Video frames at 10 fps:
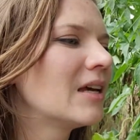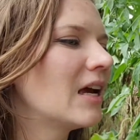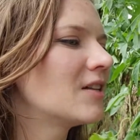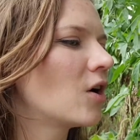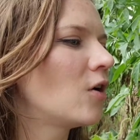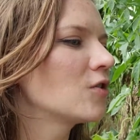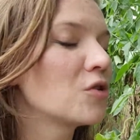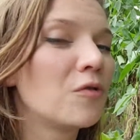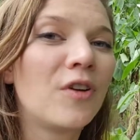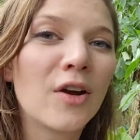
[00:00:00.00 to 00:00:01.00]
It's
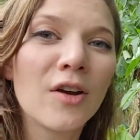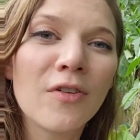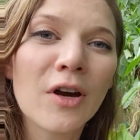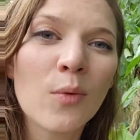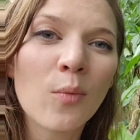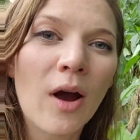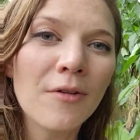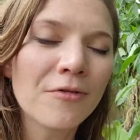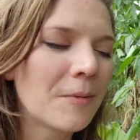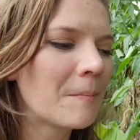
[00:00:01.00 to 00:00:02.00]
also very, very
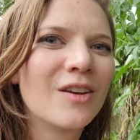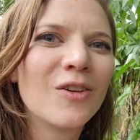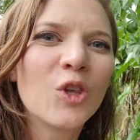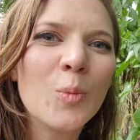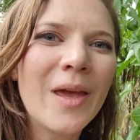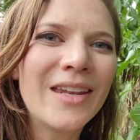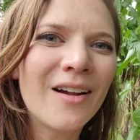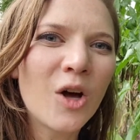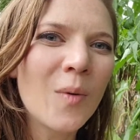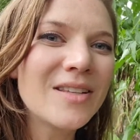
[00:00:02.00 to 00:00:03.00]
rough. You may
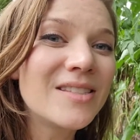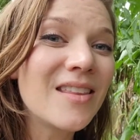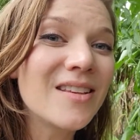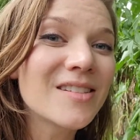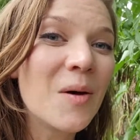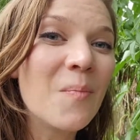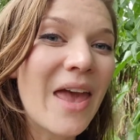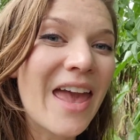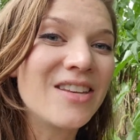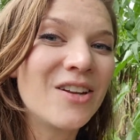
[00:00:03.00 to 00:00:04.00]
not always see this
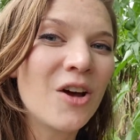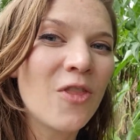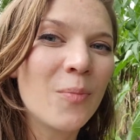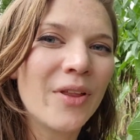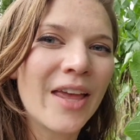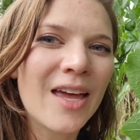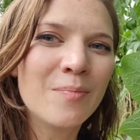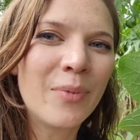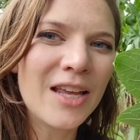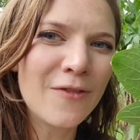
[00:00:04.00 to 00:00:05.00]
companion on the plant,
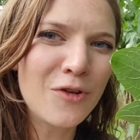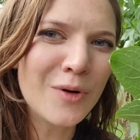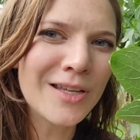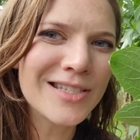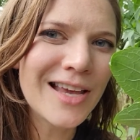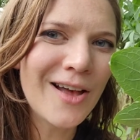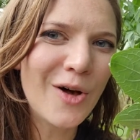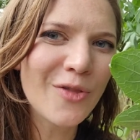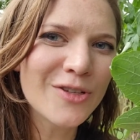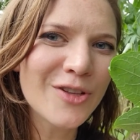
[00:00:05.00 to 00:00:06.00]
but if you can tell,
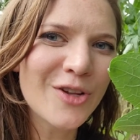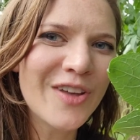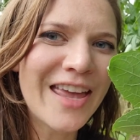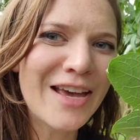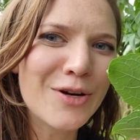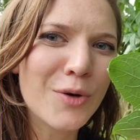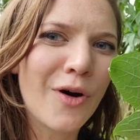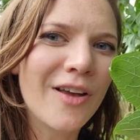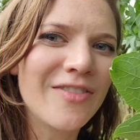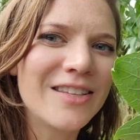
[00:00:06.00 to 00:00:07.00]
there's a little ant
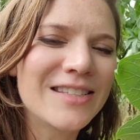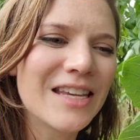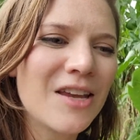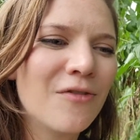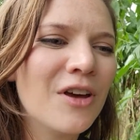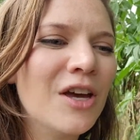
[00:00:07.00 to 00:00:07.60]
crawling on this leaf.